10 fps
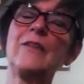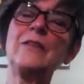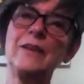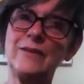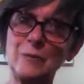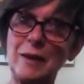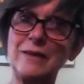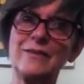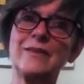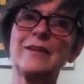at the
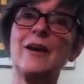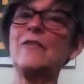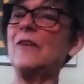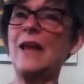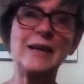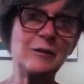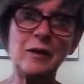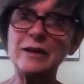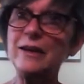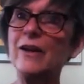expense of
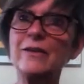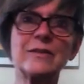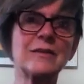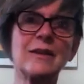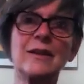anybody else,